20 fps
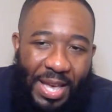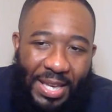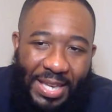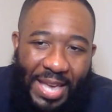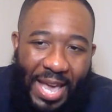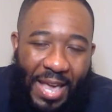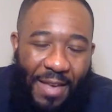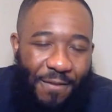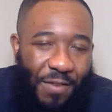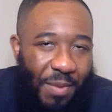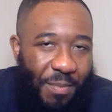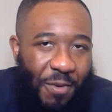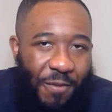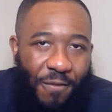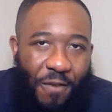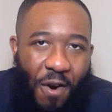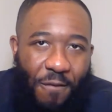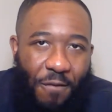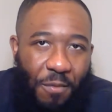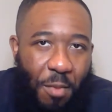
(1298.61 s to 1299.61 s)
gave him in
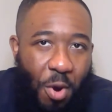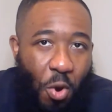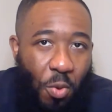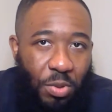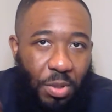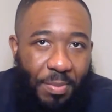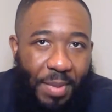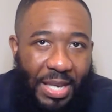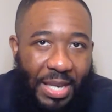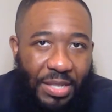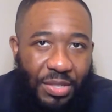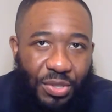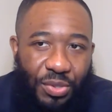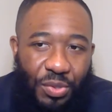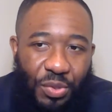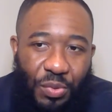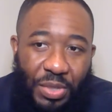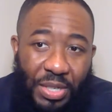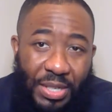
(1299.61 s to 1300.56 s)
Far From Home to make a suit,